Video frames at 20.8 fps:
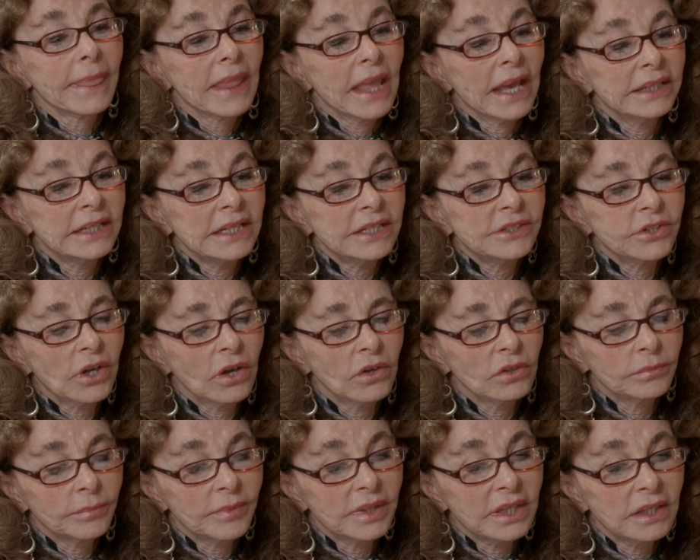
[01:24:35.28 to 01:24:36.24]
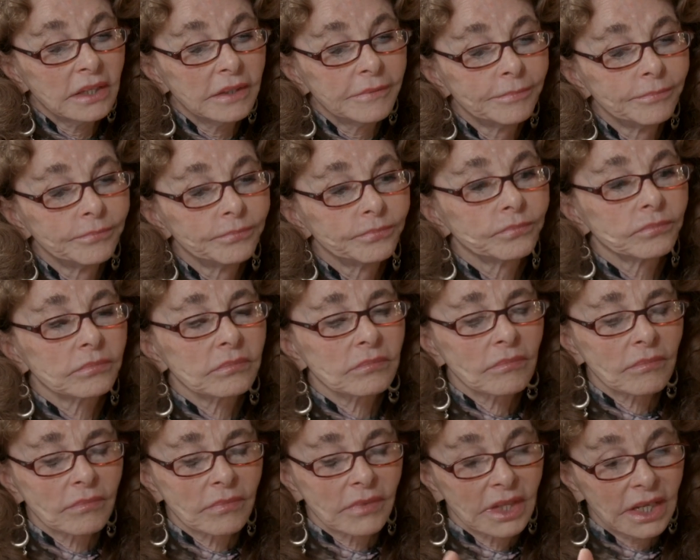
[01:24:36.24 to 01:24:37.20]
And he told me,
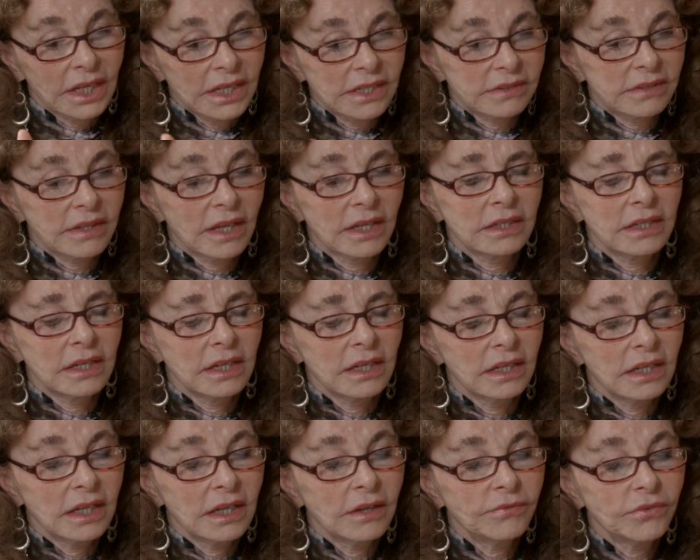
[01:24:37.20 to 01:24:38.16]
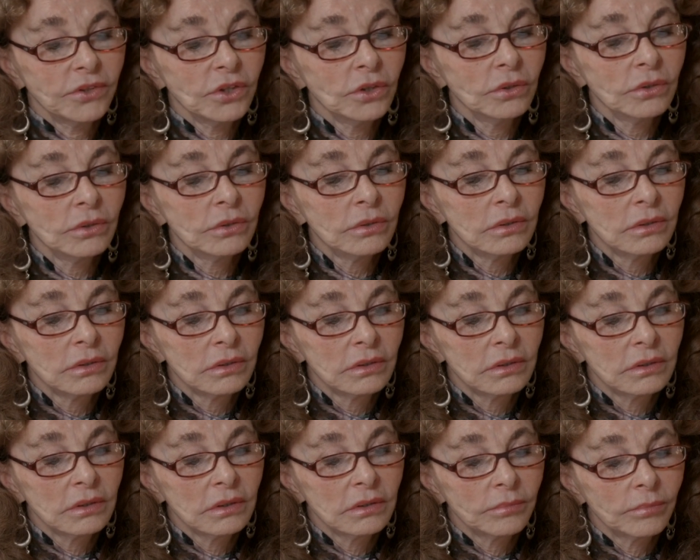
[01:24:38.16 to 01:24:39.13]
he said, if you
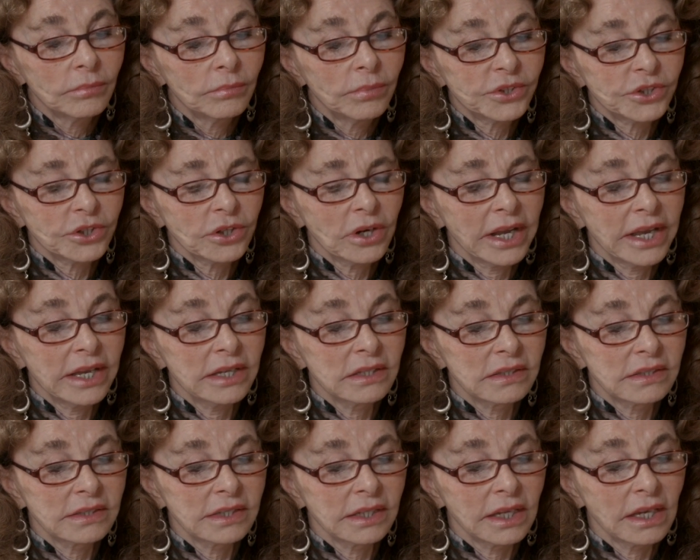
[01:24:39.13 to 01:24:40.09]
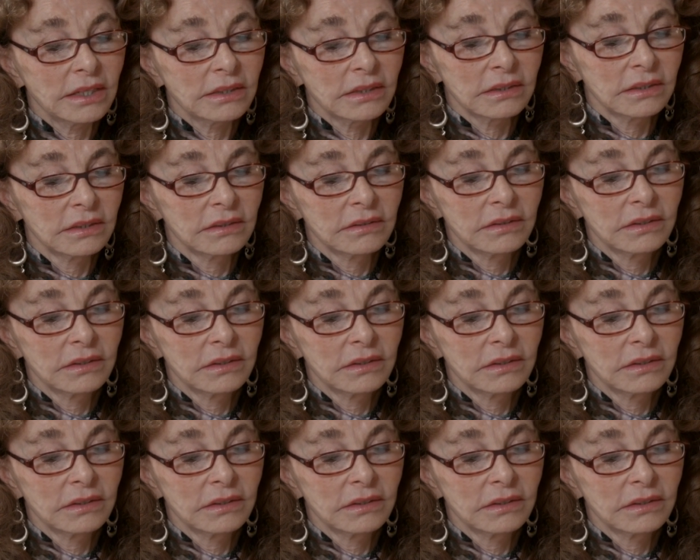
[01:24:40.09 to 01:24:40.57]
put your hands together